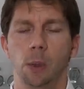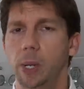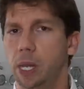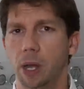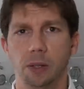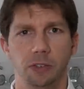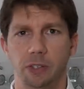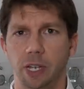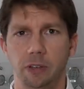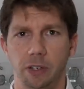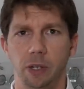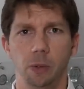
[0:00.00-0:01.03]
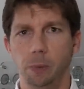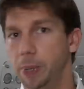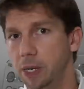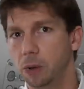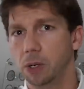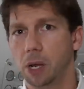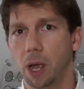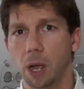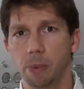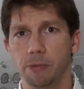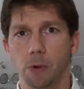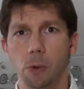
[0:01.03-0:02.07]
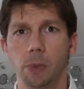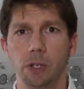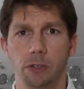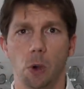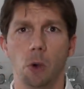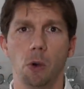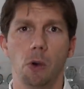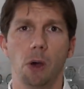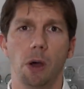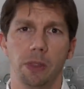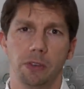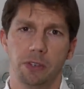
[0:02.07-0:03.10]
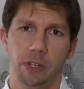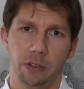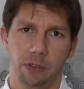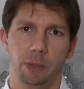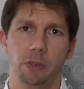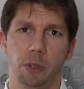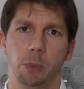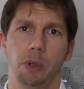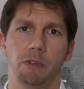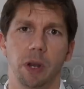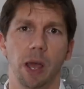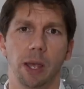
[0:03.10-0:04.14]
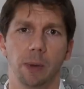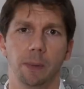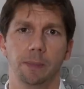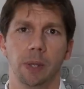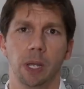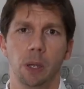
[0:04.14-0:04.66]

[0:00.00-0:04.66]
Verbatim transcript: We can't stay still, be it on car performance or on the systems that we rely on.